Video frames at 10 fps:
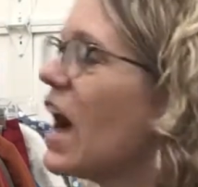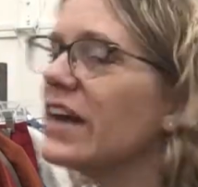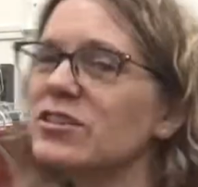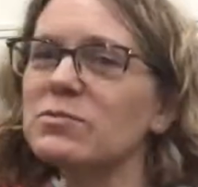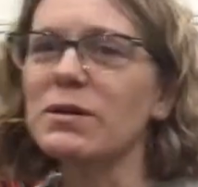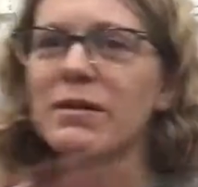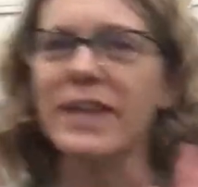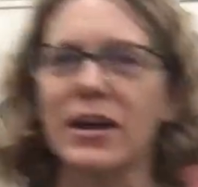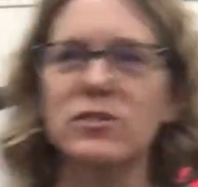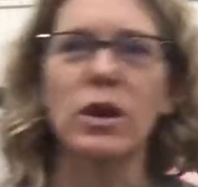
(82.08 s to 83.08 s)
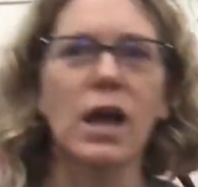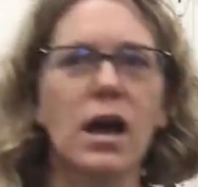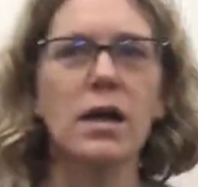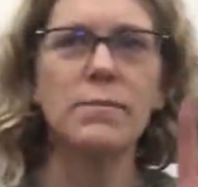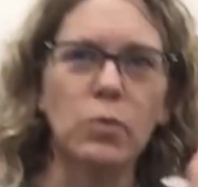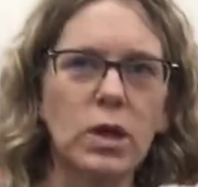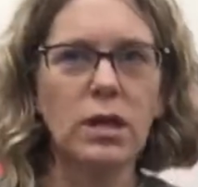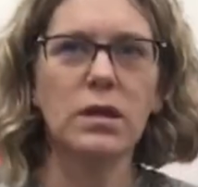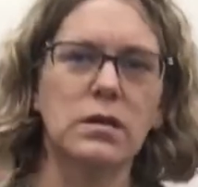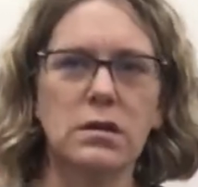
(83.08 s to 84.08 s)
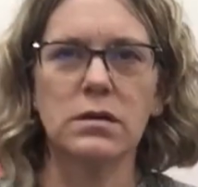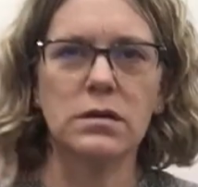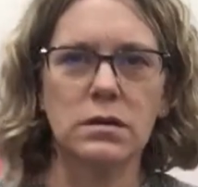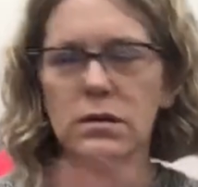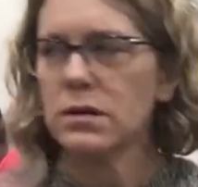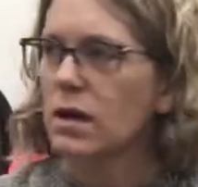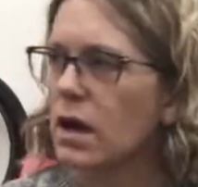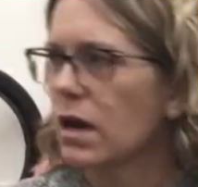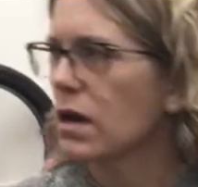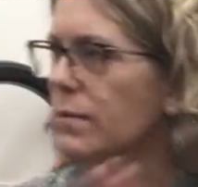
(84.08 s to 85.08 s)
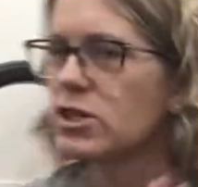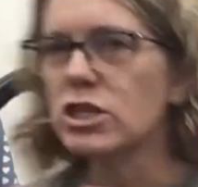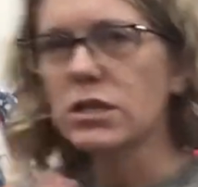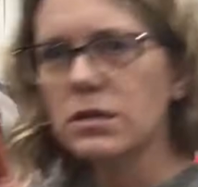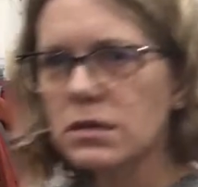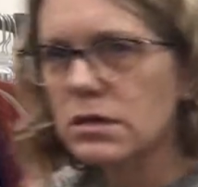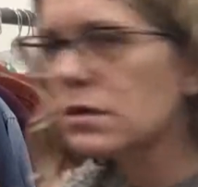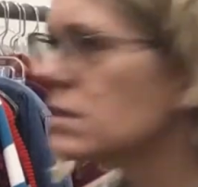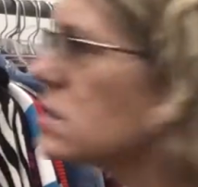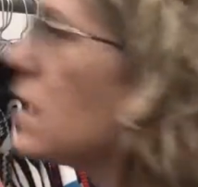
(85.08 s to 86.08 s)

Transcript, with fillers: I just run around the house going, I'm the winner, I'm a genius.